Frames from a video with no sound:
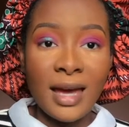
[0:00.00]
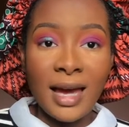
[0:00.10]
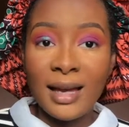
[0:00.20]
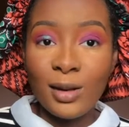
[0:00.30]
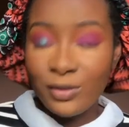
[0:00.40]

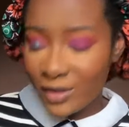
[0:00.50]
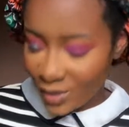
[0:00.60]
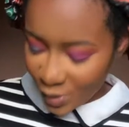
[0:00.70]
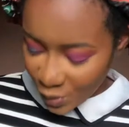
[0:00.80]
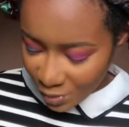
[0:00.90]
I love it
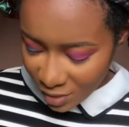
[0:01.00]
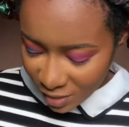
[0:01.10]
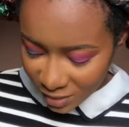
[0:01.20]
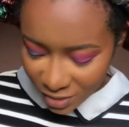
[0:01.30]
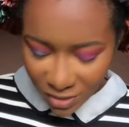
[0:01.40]
so
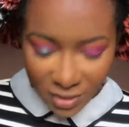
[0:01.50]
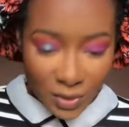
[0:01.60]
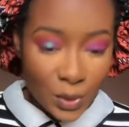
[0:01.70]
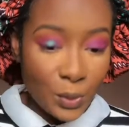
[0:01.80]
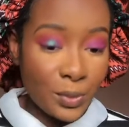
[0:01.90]
much. It's
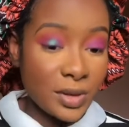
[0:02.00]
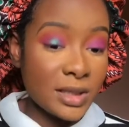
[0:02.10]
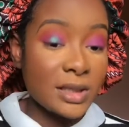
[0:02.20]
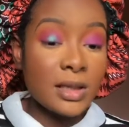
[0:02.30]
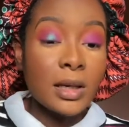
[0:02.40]
so
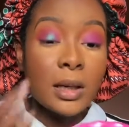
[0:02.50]
pretty.